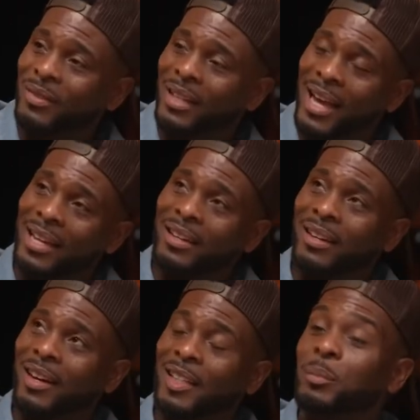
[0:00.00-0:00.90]
like
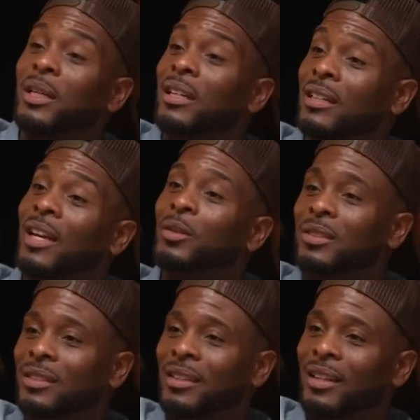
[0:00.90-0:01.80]
us being
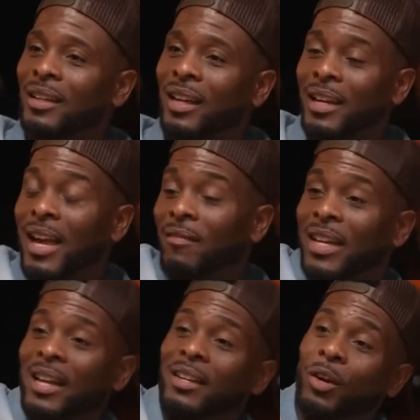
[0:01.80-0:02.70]
adults and
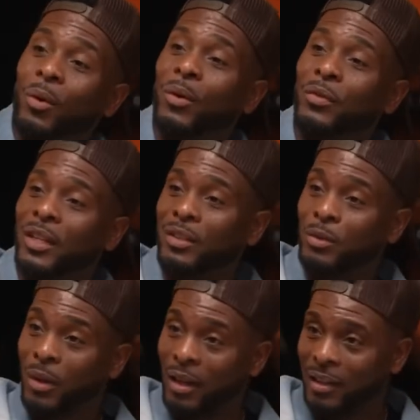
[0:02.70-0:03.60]
navigating our own things
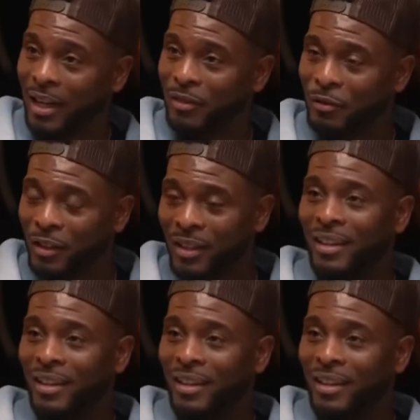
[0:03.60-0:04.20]
throughout life.